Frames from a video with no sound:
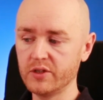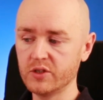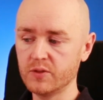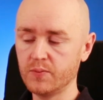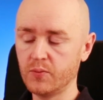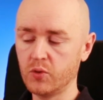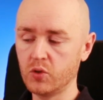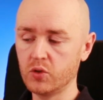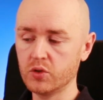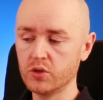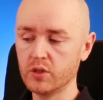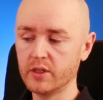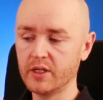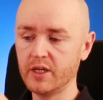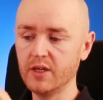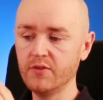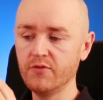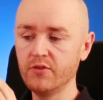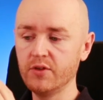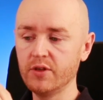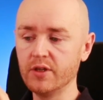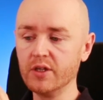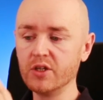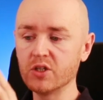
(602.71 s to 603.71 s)
this person,
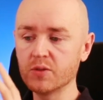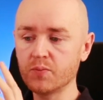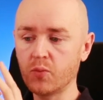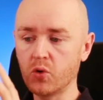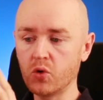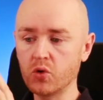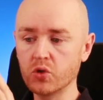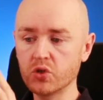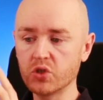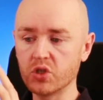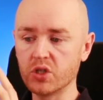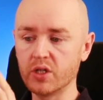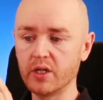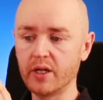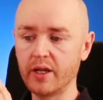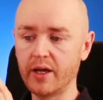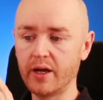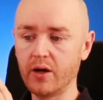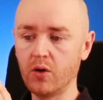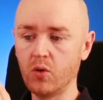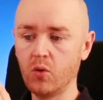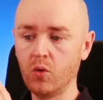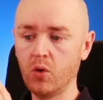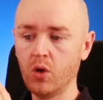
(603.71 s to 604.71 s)
given this person
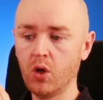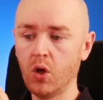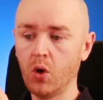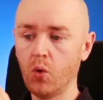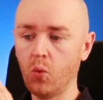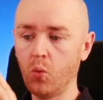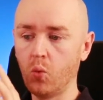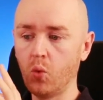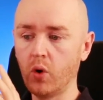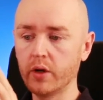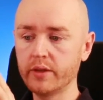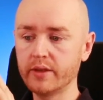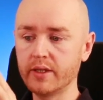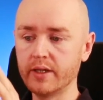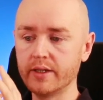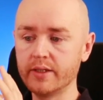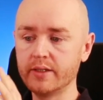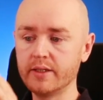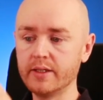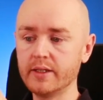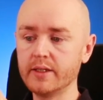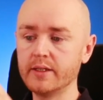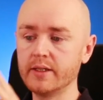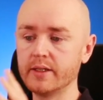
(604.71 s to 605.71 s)
now, what they
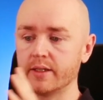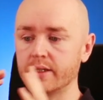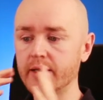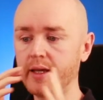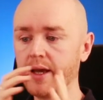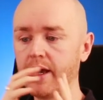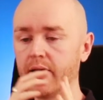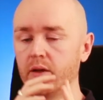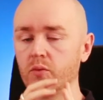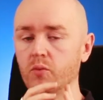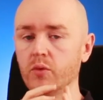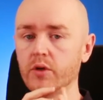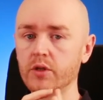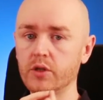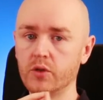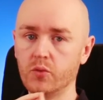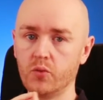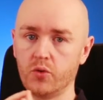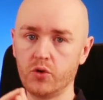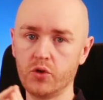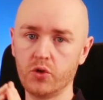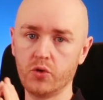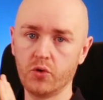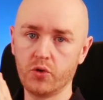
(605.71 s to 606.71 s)
didn't get when they
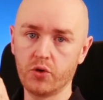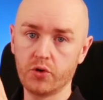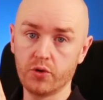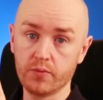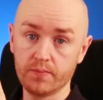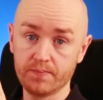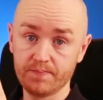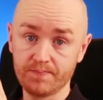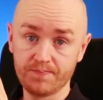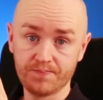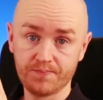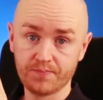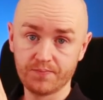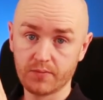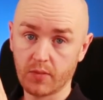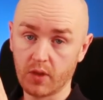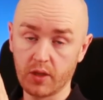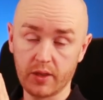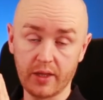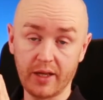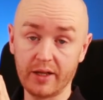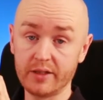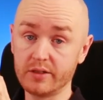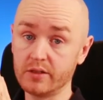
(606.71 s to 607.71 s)
were younger.
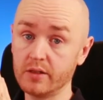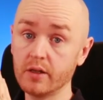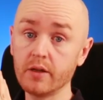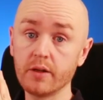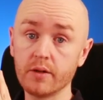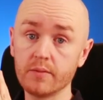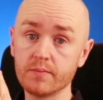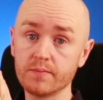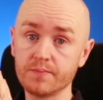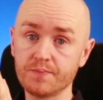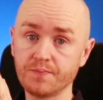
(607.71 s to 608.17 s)
That's it.